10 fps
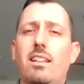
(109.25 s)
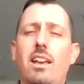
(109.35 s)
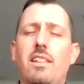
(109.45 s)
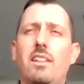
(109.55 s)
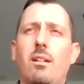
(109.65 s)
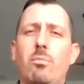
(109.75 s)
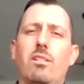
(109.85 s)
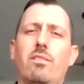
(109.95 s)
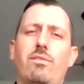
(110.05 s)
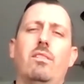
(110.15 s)
the
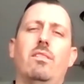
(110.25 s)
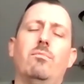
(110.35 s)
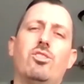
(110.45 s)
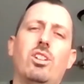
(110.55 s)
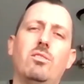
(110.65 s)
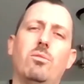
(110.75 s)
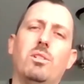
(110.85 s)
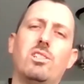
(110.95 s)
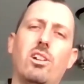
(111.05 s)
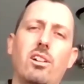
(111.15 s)
number of machines when
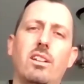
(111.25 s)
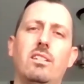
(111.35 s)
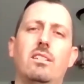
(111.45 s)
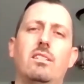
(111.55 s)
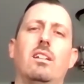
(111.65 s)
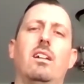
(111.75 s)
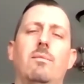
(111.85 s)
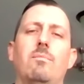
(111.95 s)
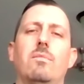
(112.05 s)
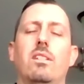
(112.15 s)
we started
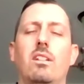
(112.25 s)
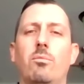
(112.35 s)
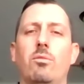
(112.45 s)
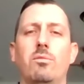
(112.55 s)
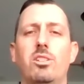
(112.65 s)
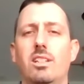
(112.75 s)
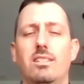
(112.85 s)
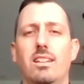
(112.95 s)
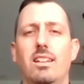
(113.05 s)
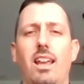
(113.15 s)
to the number of
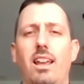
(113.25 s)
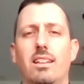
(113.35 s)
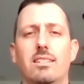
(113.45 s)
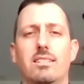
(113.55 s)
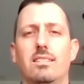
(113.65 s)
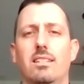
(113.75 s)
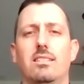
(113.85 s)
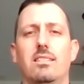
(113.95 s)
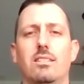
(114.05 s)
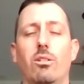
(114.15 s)
machines today is
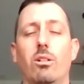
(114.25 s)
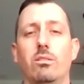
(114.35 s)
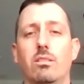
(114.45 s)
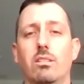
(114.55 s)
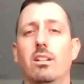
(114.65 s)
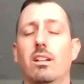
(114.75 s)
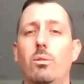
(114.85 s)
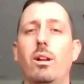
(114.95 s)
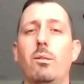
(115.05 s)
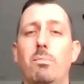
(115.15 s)
grown
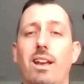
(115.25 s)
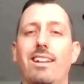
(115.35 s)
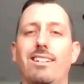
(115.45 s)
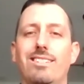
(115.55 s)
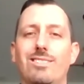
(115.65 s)
quite a bit.